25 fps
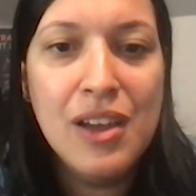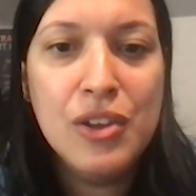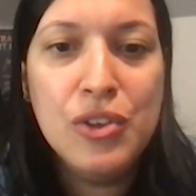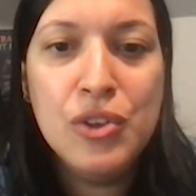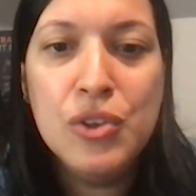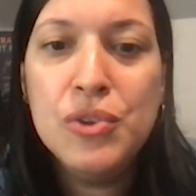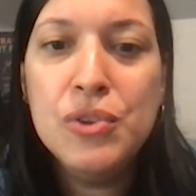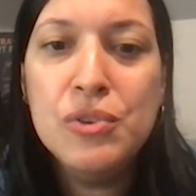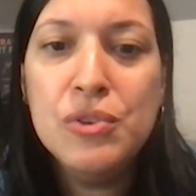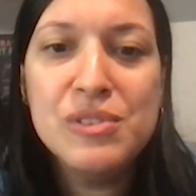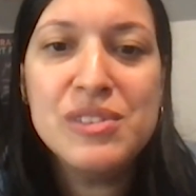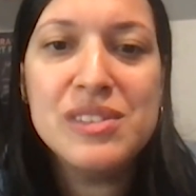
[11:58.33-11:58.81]

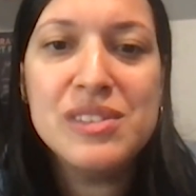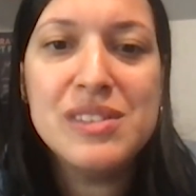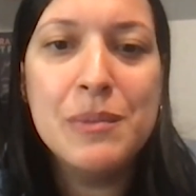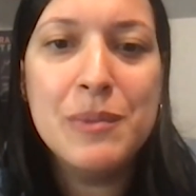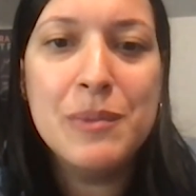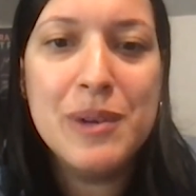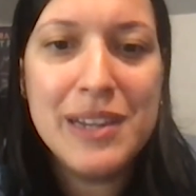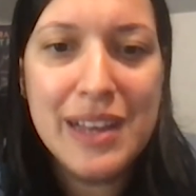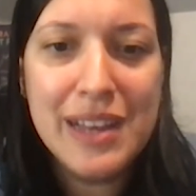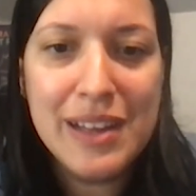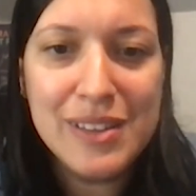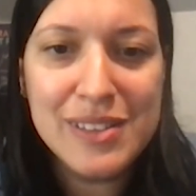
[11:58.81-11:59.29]
You use
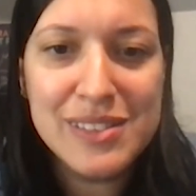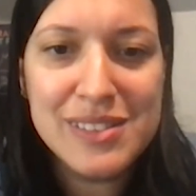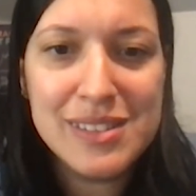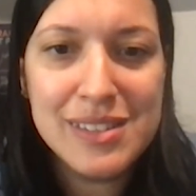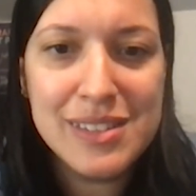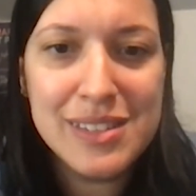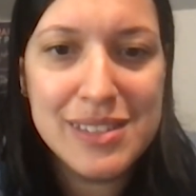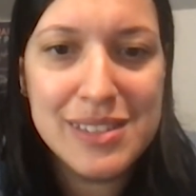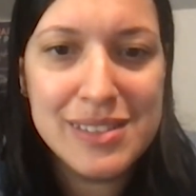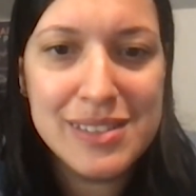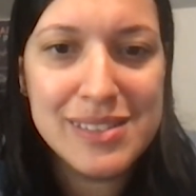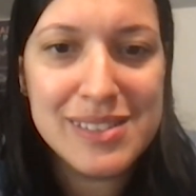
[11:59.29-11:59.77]
someone
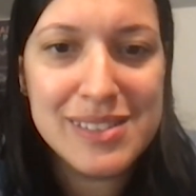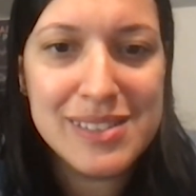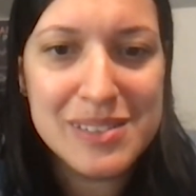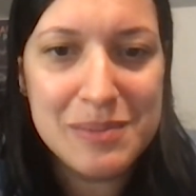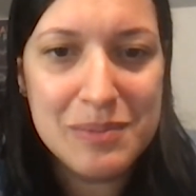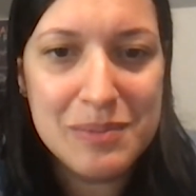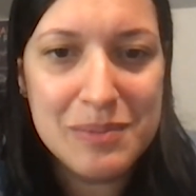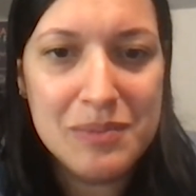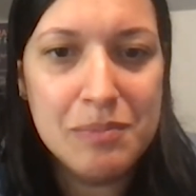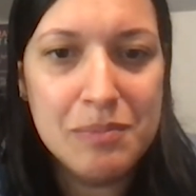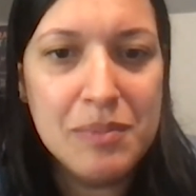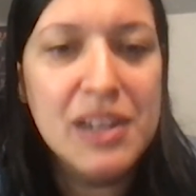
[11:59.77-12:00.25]
else's
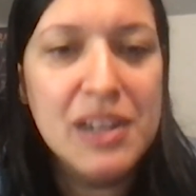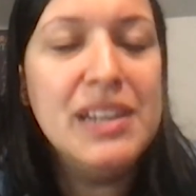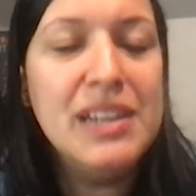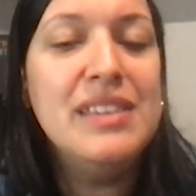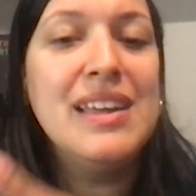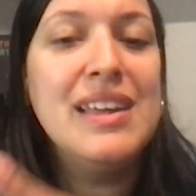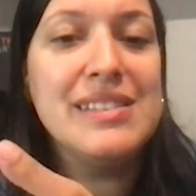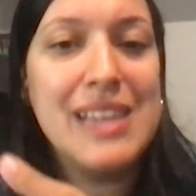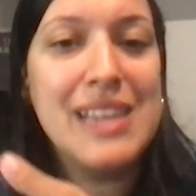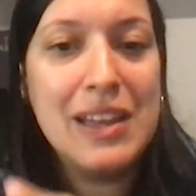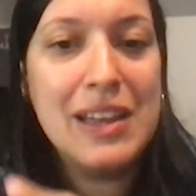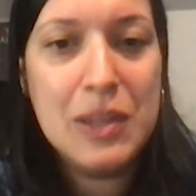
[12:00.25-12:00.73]
money.
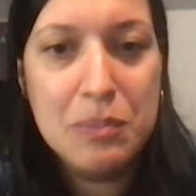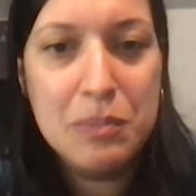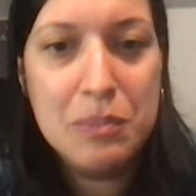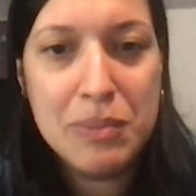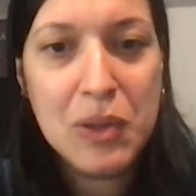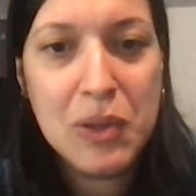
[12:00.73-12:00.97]
That's how you